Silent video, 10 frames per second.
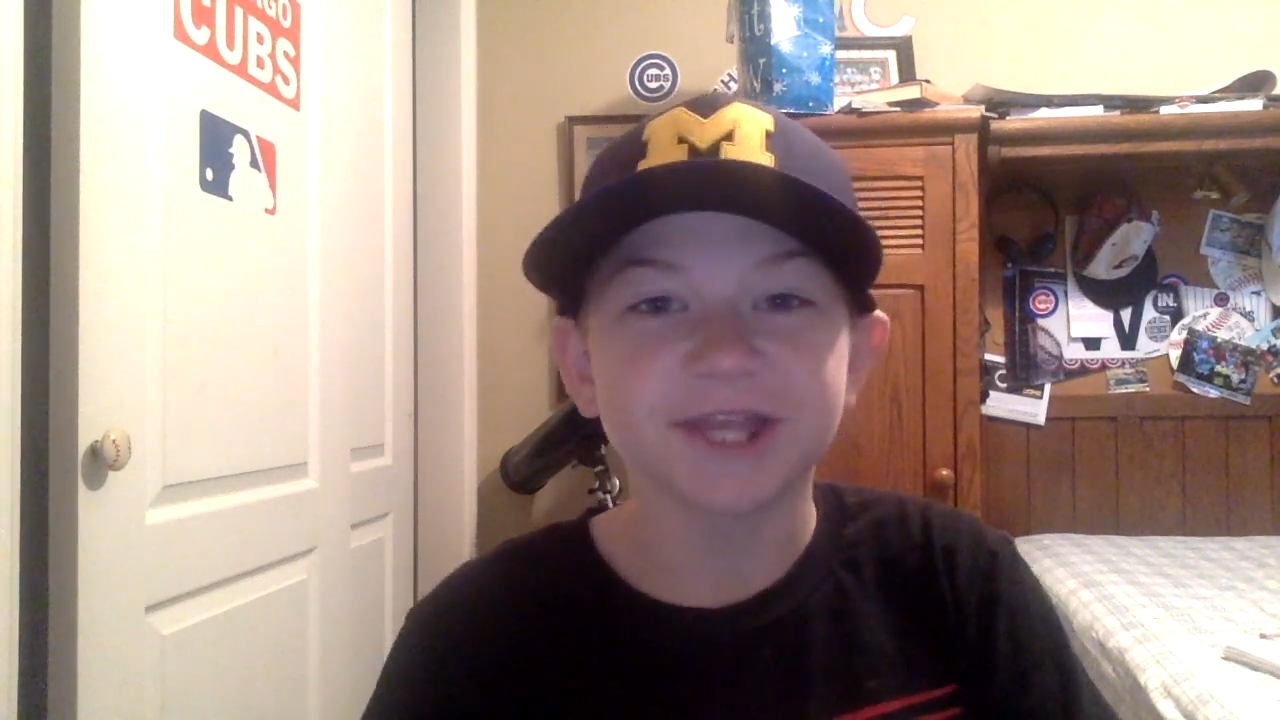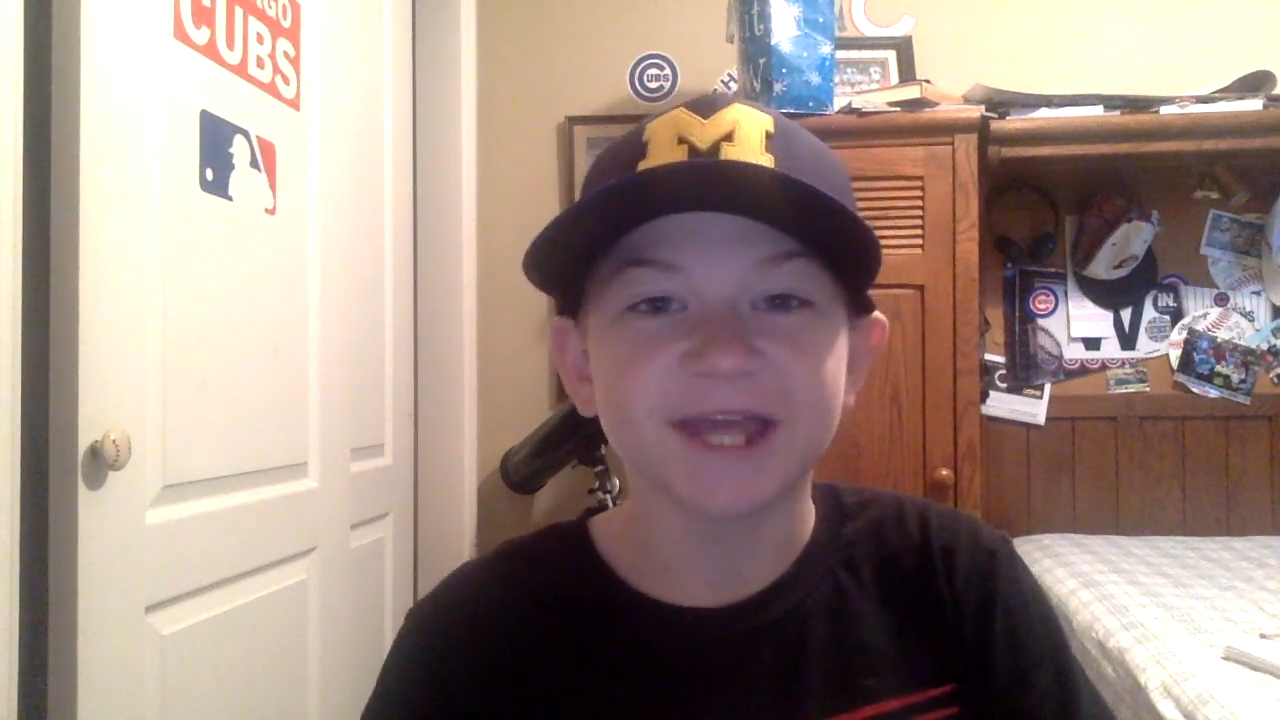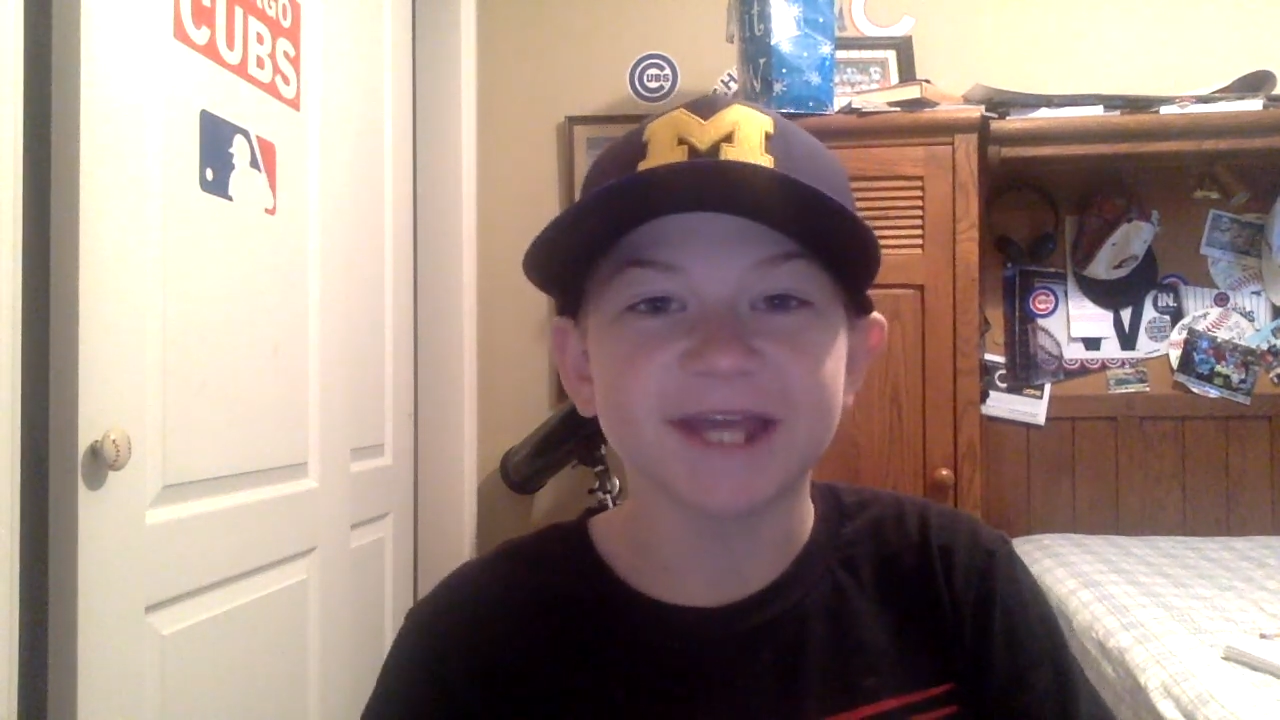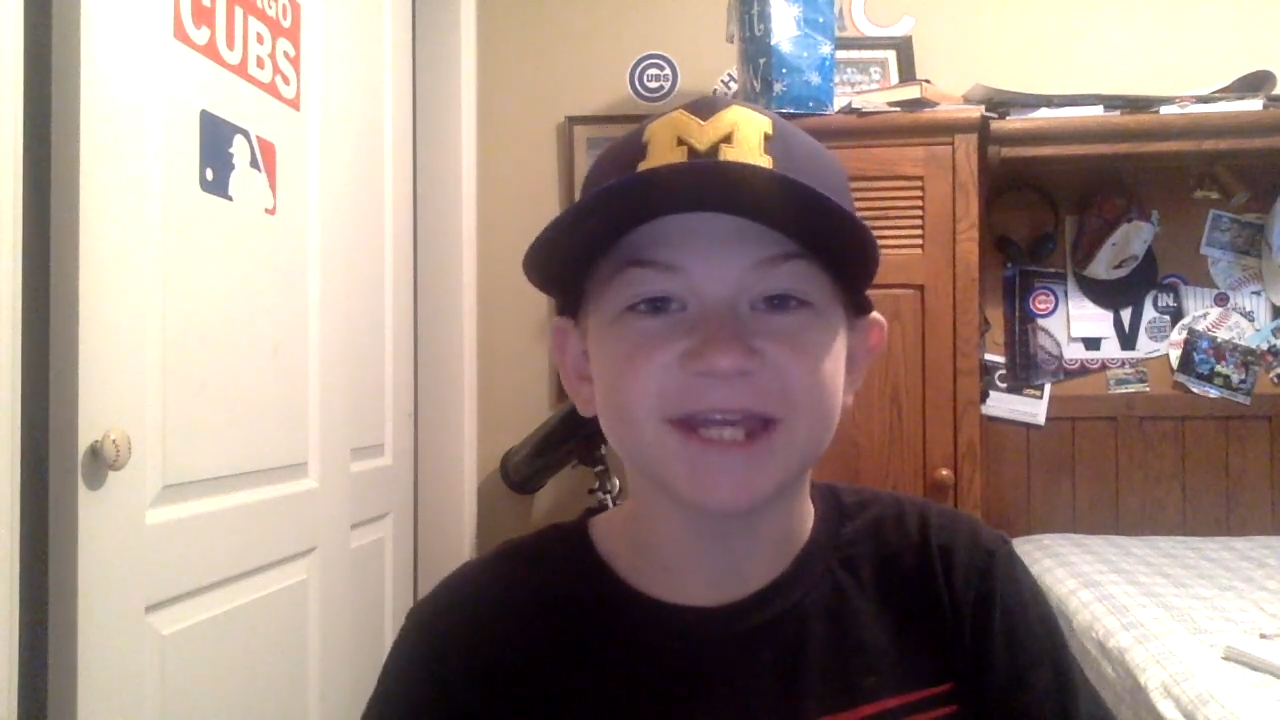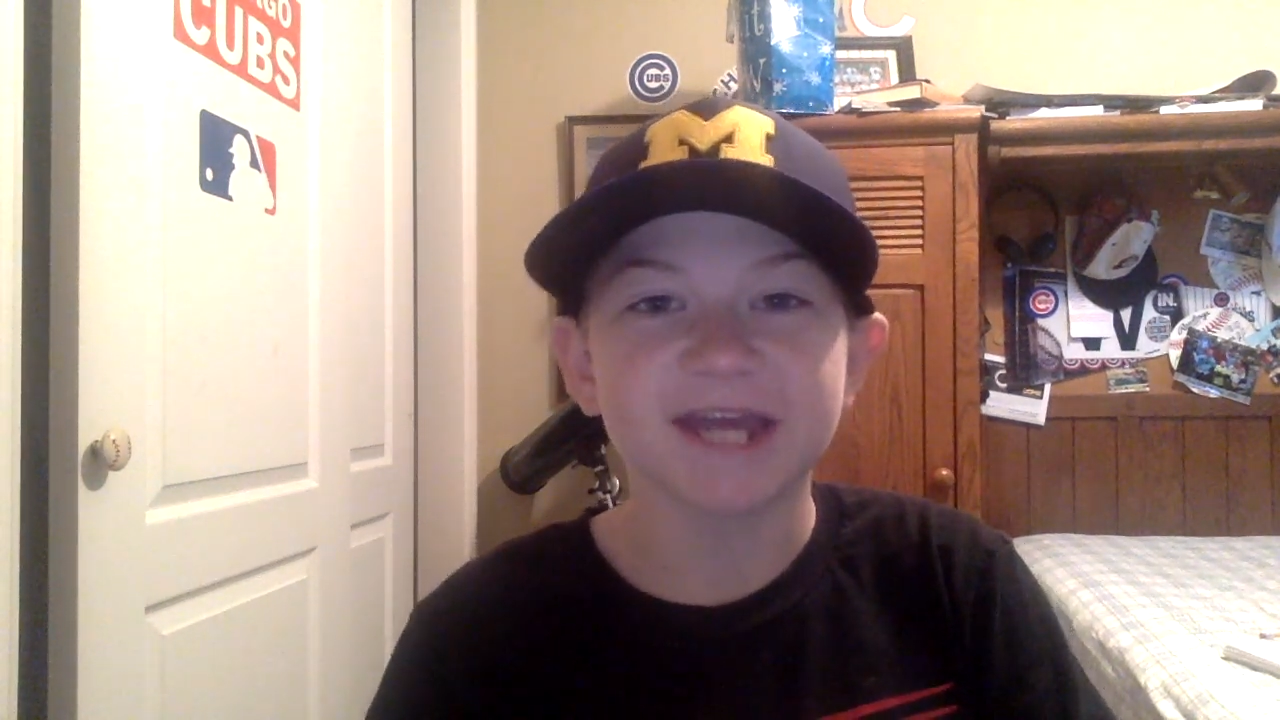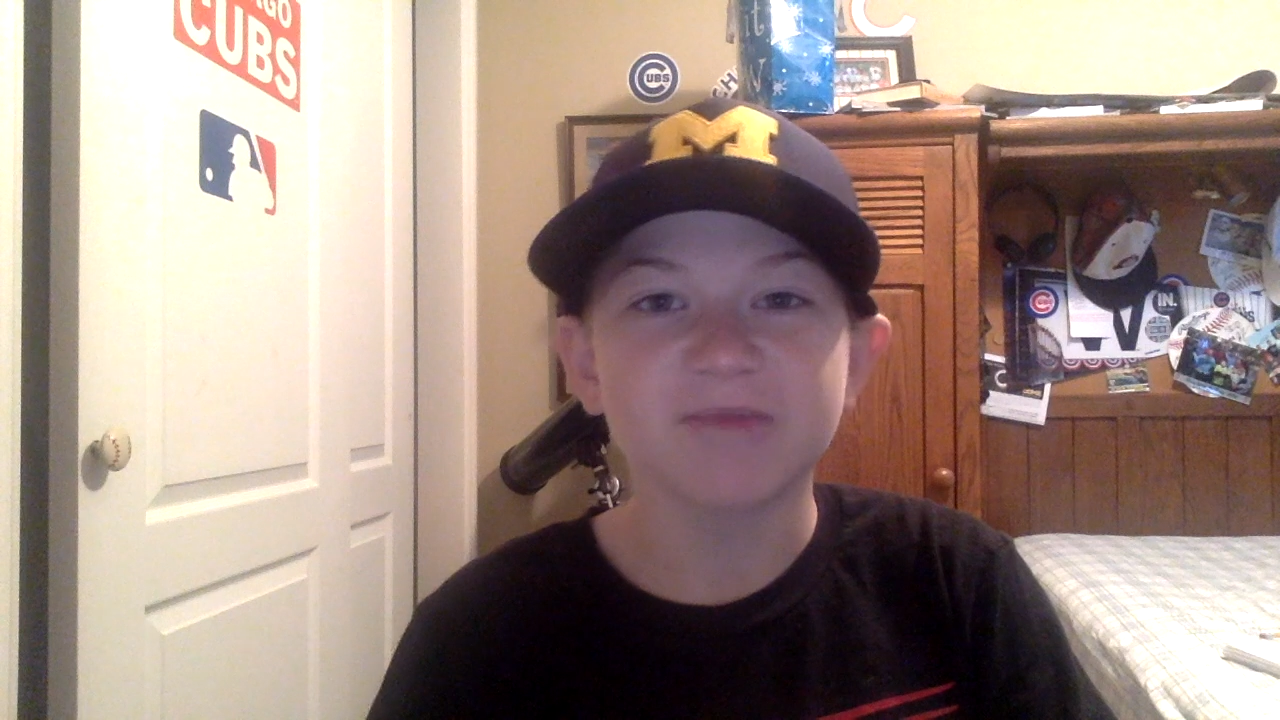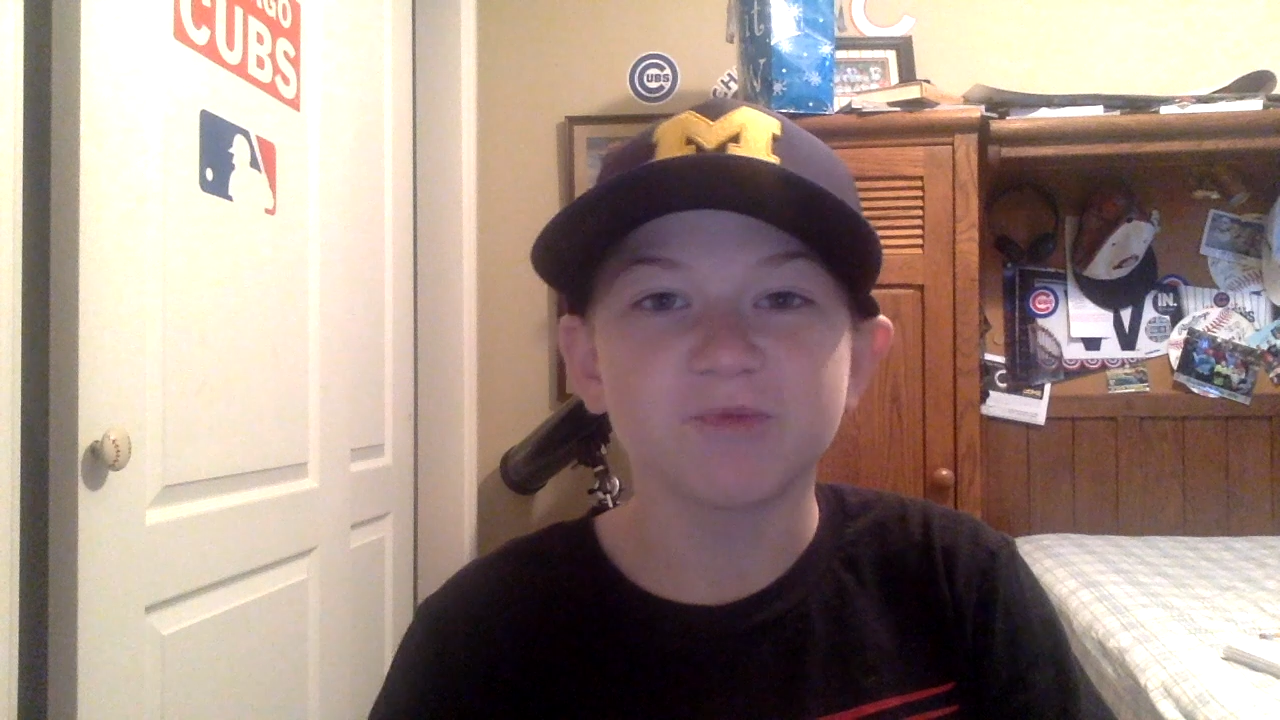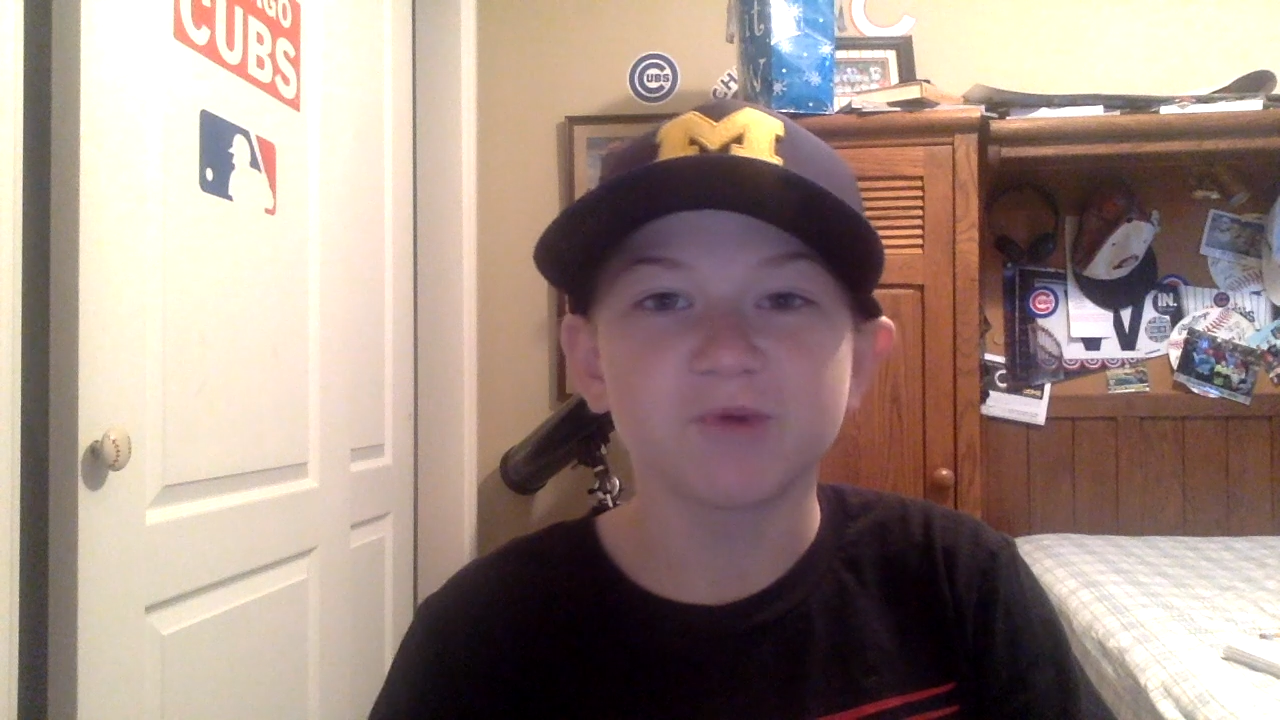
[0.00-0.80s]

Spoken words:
that game